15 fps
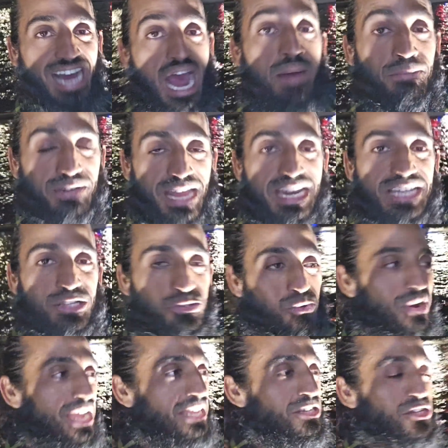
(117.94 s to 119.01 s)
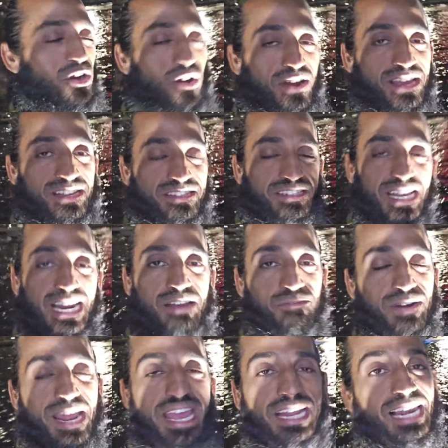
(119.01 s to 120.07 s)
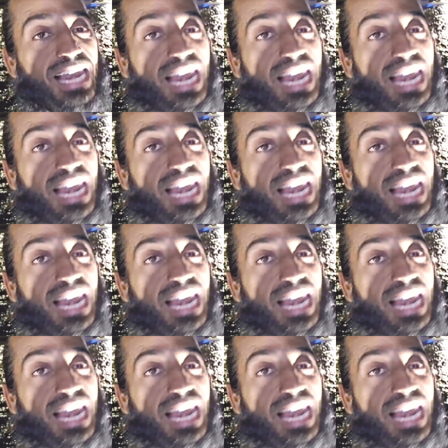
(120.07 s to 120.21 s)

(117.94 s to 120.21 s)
I'm ready to enjoy and celebrate